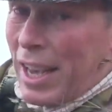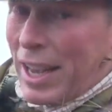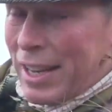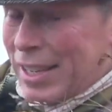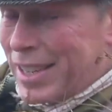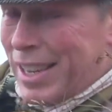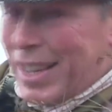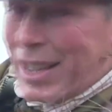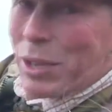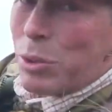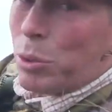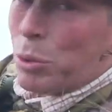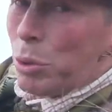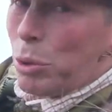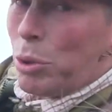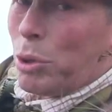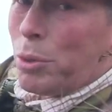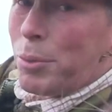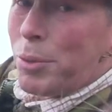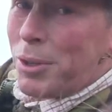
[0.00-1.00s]
and taken the
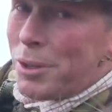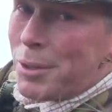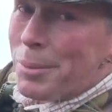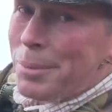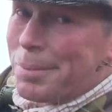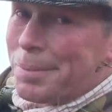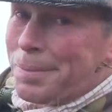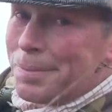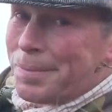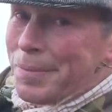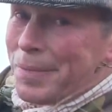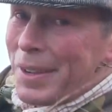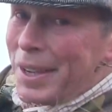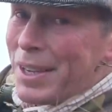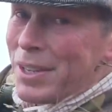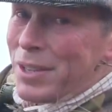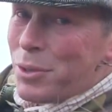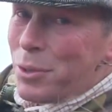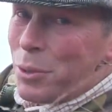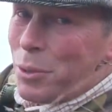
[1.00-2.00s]
whole lot with them.
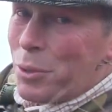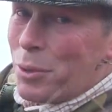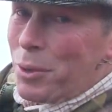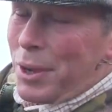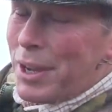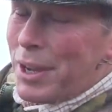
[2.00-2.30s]
So